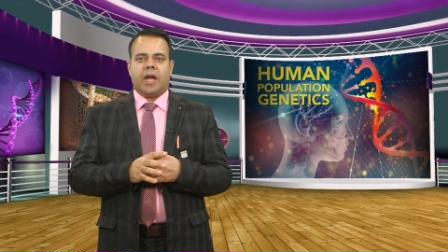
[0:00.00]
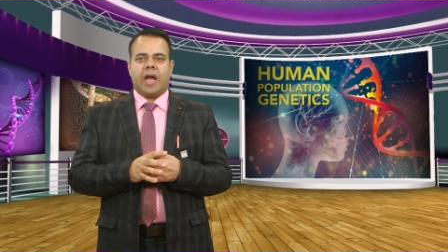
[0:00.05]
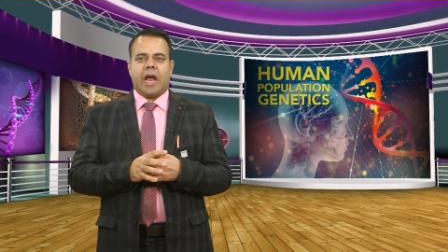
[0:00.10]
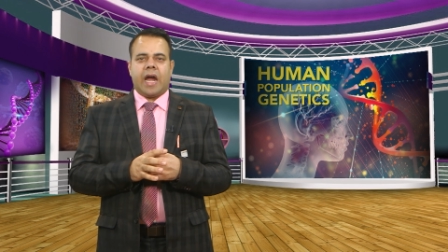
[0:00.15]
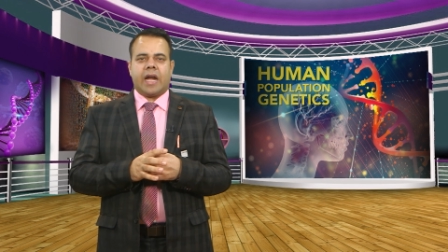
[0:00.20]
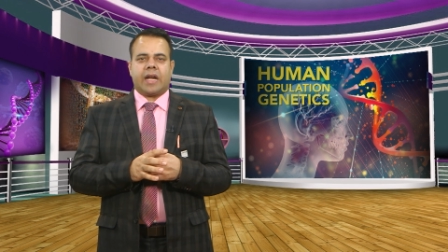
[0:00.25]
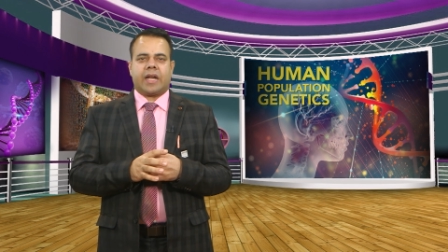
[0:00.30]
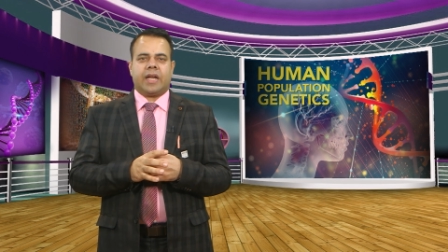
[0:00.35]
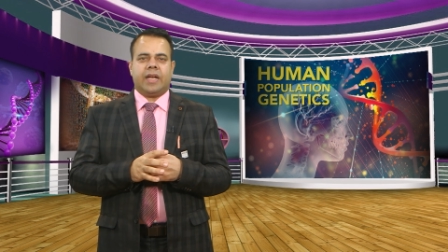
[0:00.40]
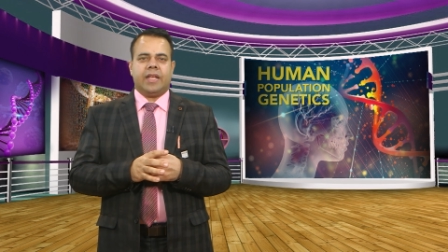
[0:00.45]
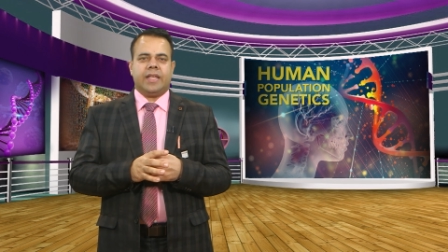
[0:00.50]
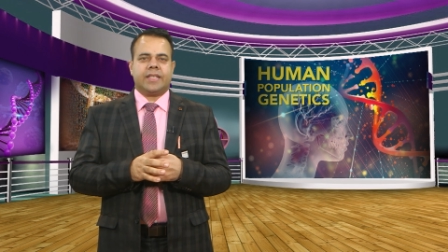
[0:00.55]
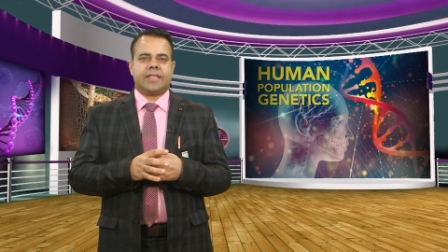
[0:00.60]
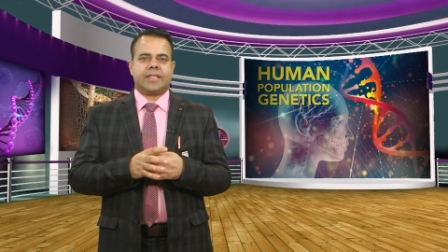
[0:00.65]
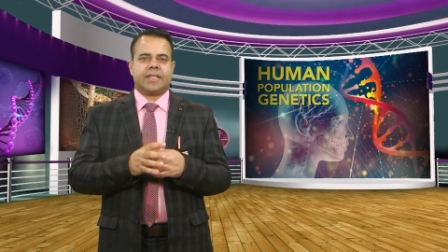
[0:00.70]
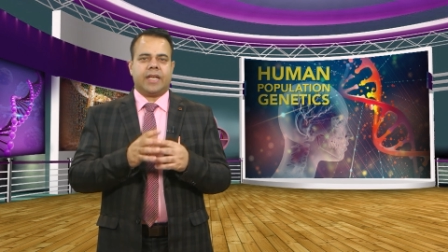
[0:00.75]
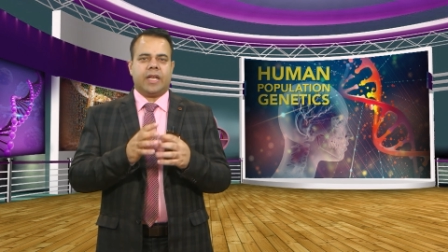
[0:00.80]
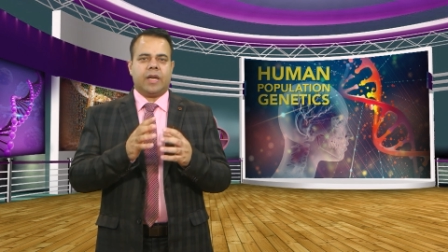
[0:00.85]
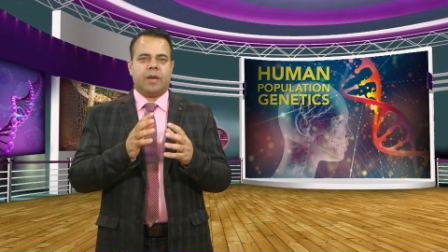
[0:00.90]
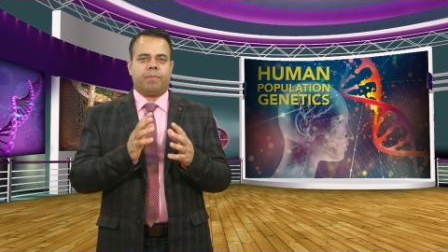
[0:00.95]
at
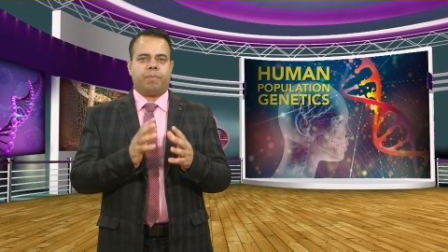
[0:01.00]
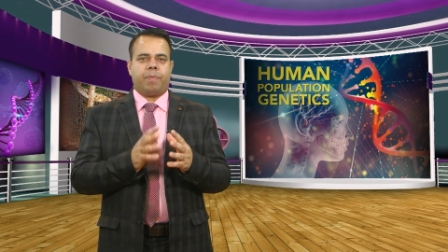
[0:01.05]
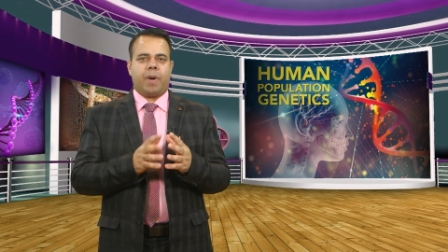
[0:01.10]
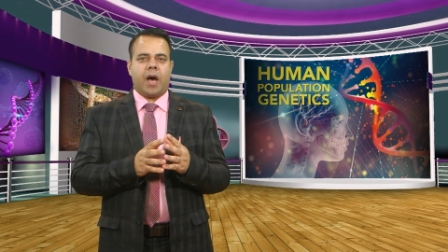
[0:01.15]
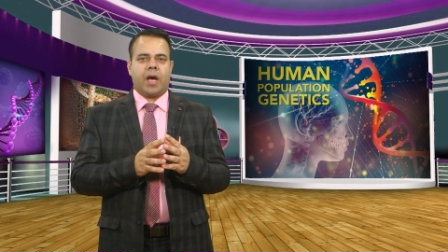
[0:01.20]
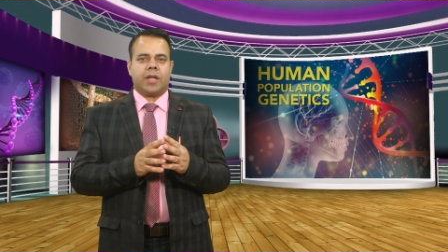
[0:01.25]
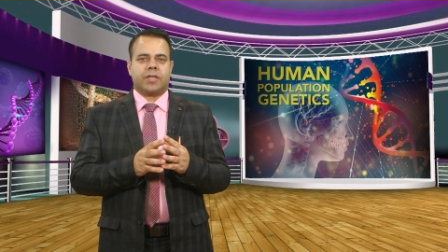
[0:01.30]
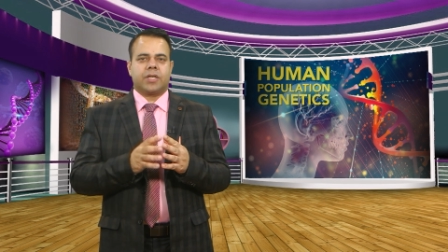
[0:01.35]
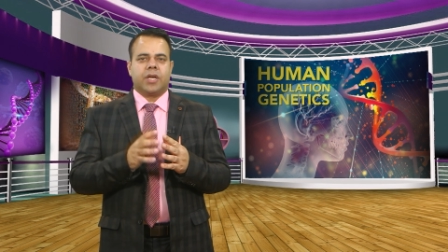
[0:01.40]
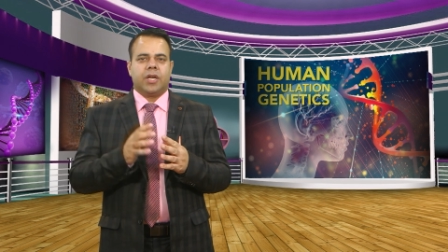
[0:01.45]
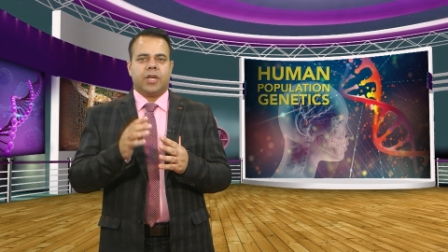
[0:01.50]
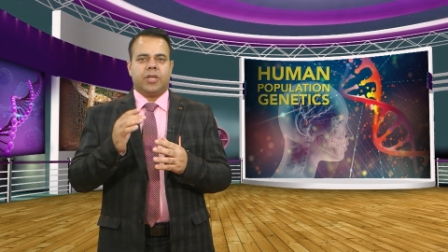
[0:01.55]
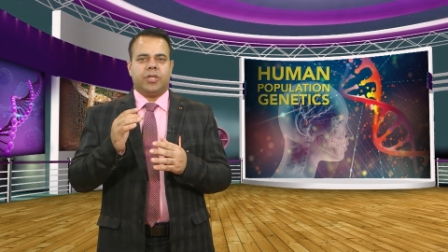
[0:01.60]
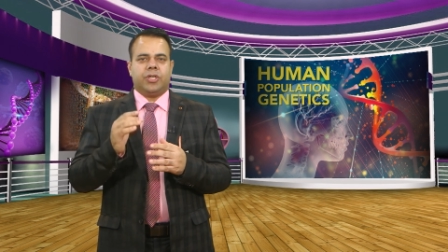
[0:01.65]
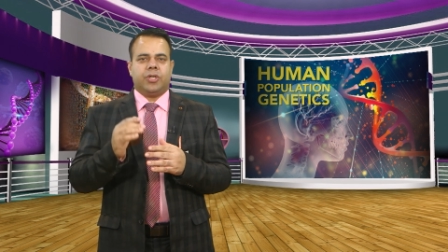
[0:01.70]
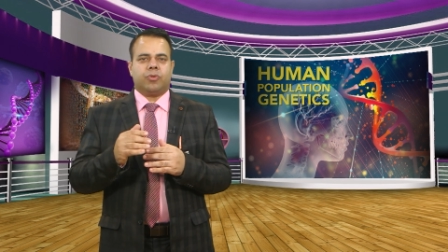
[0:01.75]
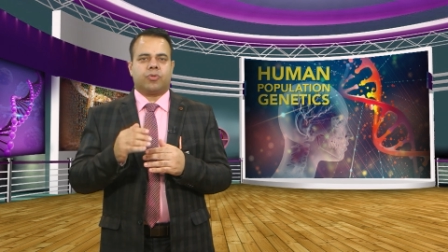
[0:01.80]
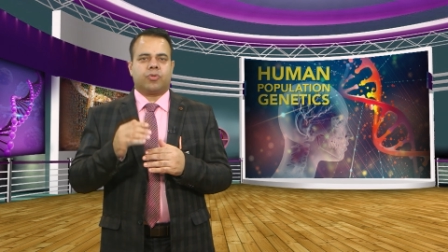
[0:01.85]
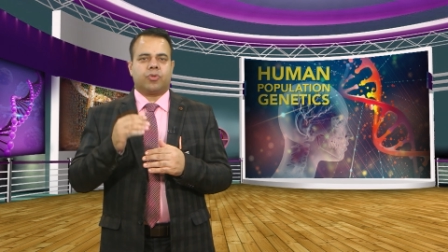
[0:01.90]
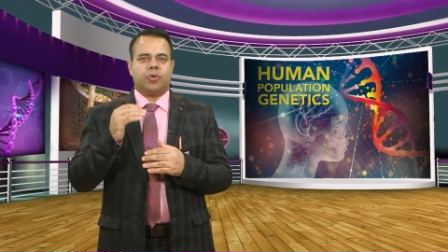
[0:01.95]
least in part
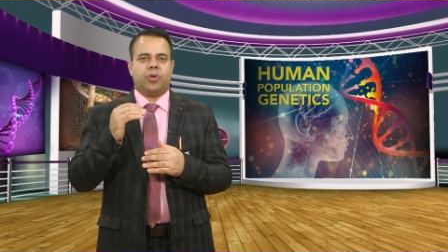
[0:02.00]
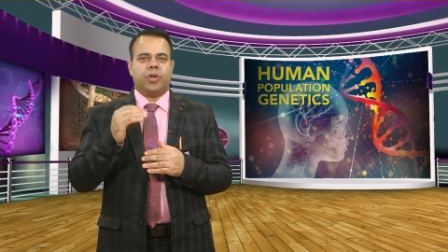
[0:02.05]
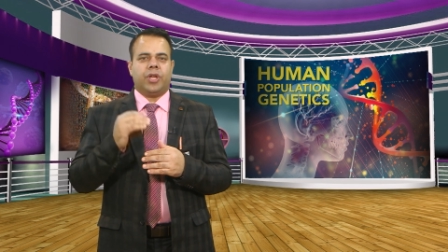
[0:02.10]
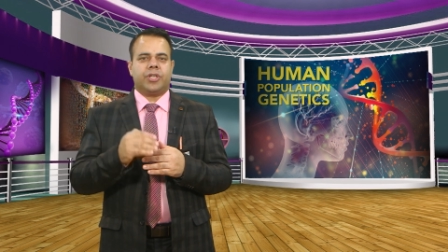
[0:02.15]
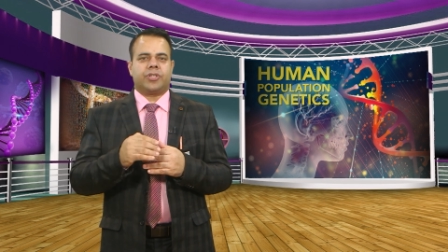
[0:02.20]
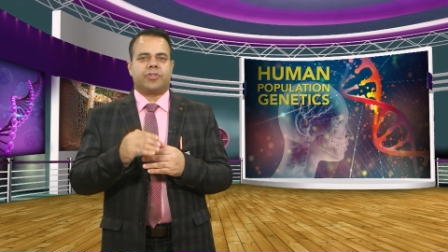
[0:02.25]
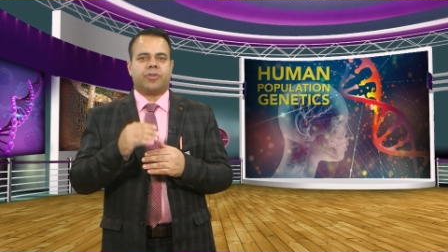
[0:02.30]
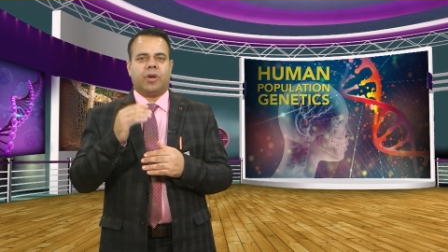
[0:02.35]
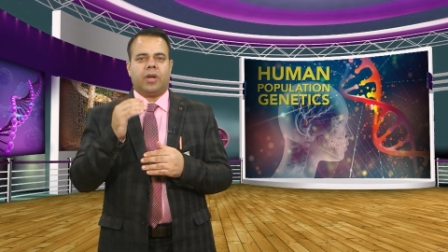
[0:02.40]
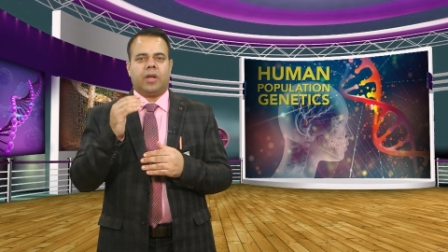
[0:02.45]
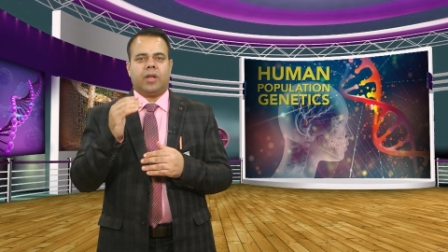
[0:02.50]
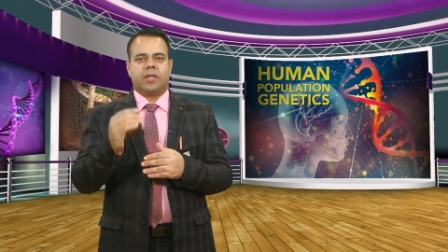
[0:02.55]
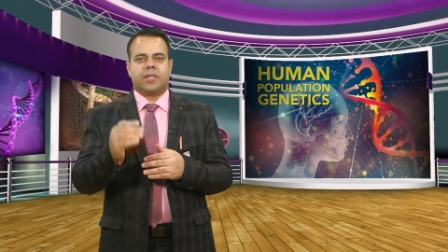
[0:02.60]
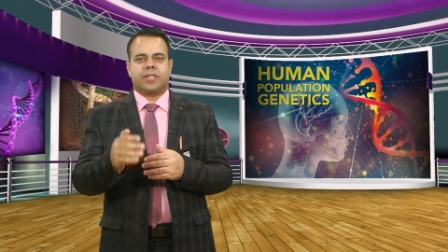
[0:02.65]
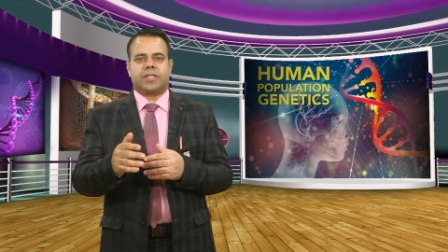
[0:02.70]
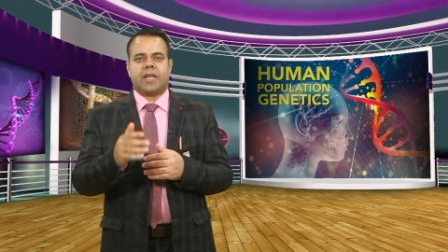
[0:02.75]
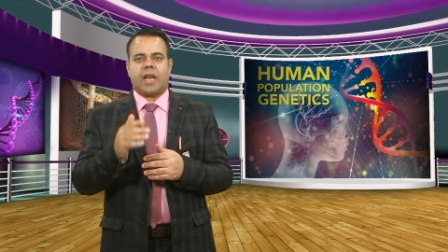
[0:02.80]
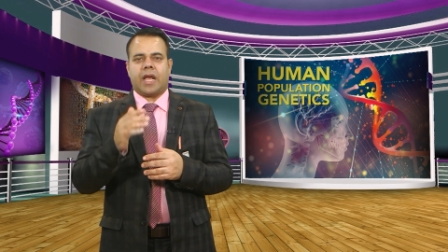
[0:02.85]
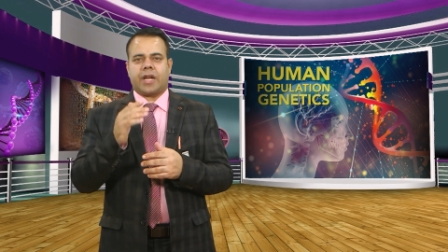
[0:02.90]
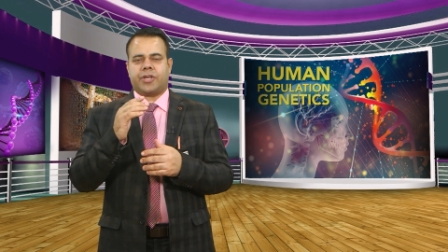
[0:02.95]
due to natural
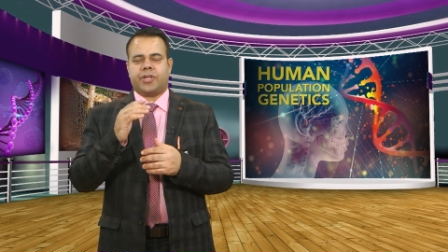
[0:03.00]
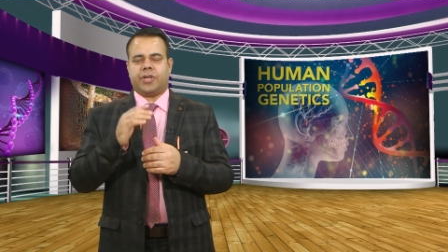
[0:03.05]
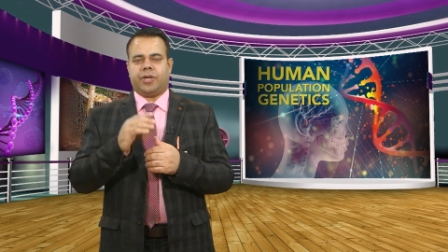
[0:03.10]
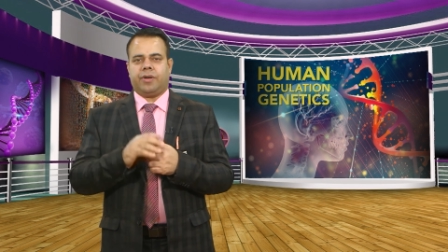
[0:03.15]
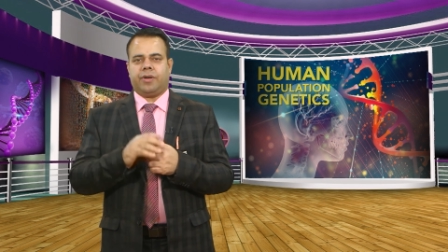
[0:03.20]
selection.